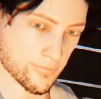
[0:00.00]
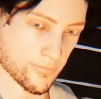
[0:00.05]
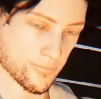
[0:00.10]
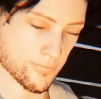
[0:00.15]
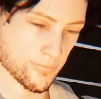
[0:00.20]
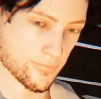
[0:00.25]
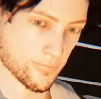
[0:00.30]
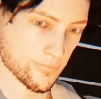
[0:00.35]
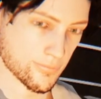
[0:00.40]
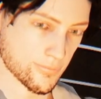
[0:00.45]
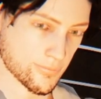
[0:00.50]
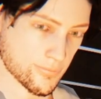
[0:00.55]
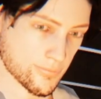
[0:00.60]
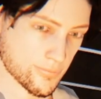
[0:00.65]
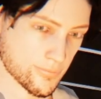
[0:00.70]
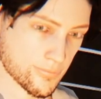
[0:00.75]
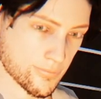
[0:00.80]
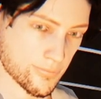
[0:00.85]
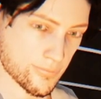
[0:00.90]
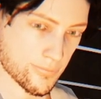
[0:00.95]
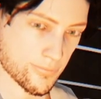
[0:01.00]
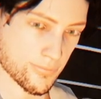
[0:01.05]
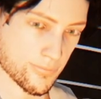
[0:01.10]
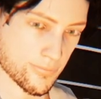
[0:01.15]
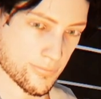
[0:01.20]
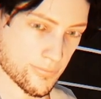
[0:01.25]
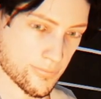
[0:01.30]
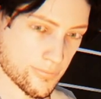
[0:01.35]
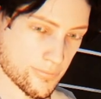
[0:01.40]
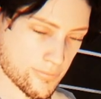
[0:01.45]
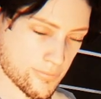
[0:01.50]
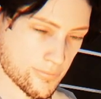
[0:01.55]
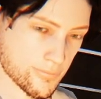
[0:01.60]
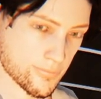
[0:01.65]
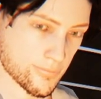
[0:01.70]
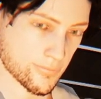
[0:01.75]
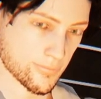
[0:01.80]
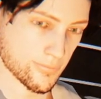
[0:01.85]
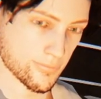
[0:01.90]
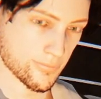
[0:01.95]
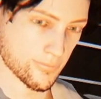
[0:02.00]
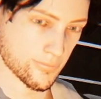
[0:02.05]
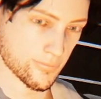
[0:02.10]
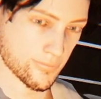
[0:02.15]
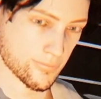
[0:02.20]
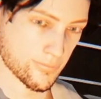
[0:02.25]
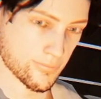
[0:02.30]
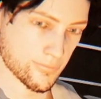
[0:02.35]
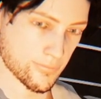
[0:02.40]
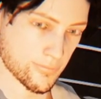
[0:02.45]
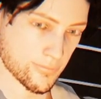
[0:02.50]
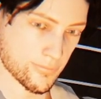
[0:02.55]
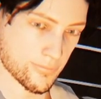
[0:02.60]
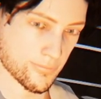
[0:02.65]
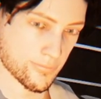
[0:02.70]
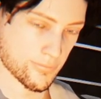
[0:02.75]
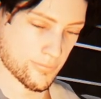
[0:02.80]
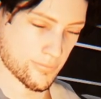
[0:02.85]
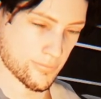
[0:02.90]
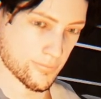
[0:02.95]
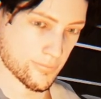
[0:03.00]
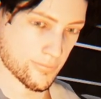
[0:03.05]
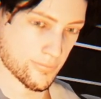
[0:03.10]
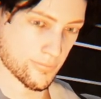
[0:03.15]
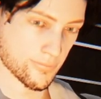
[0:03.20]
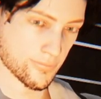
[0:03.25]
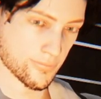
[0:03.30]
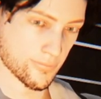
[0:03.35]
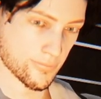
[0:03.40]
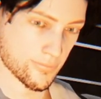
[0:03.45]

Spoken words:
(not speaking)